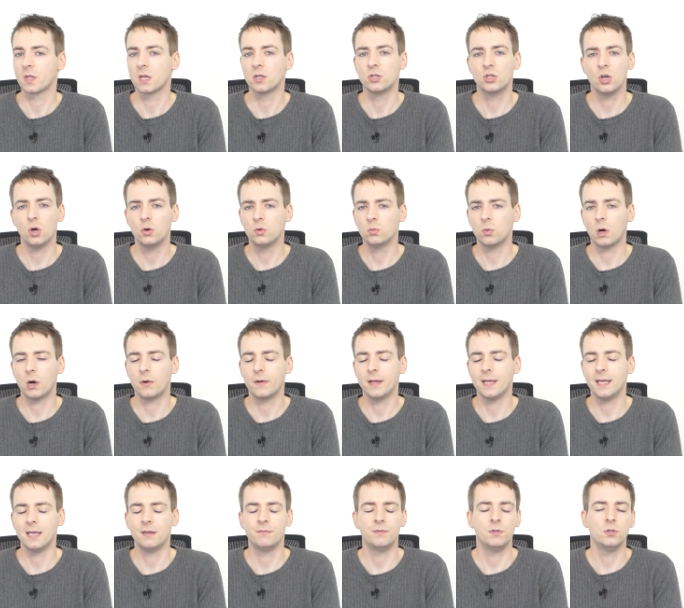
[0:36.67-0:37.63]
Don't
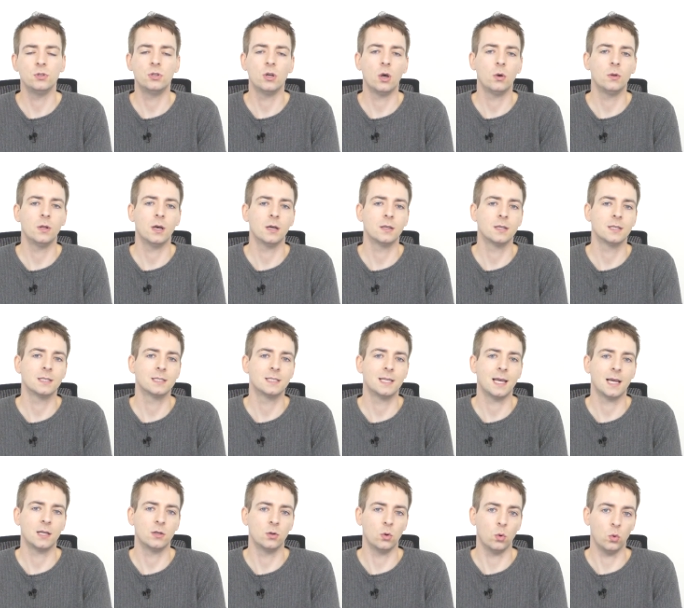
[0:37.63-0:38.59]
worry if you don't
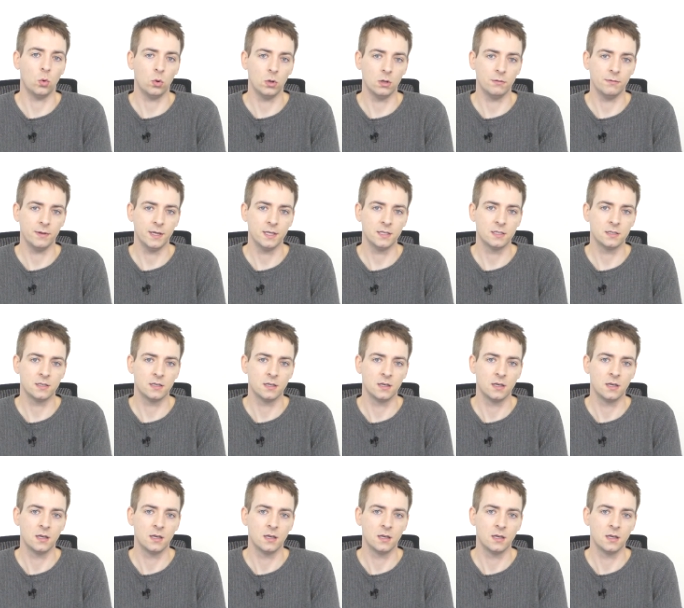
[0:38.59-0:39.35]
understand all of it.